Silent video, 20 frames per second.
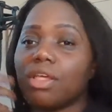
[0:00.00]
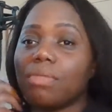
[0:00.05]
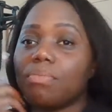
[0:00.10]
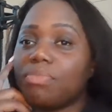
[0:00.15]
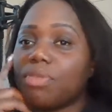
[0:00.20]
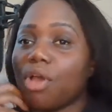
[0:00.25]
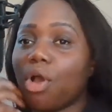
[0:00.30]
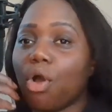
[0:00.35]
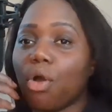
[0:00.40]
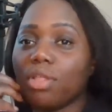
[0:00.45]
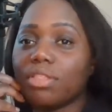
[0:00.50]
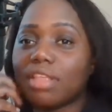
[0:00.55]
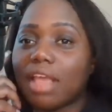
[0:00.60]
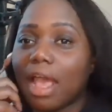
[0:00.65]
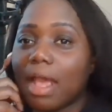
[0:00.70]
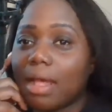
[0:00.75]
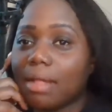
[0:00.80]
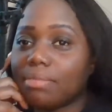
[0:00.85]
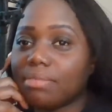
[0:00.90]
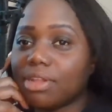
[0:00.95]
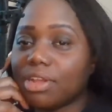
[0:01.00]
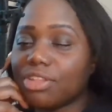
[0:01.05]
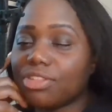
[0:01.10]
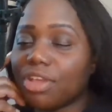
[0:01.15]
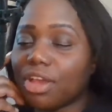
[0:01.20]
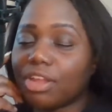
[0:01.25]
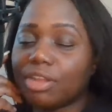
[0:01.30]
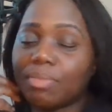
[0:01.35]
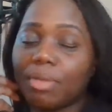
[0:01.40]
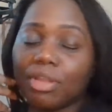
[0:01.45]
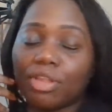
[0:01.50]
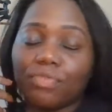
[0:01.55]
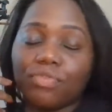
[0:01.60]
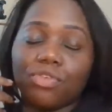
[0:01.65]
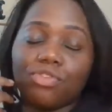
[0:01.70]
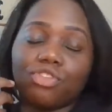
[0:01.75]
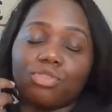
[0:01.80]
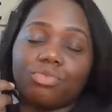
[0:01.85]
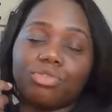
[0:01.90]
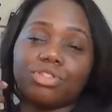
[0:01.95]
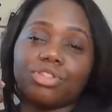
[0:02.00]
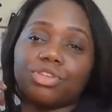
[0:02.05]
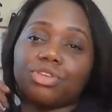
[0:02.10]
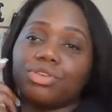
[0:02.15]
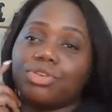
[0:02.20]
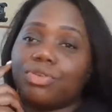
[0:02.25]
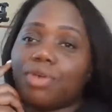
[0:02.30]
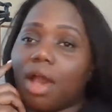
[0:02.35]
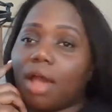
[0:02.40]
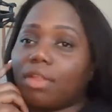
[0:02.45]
The whole time they're talking about the future with you,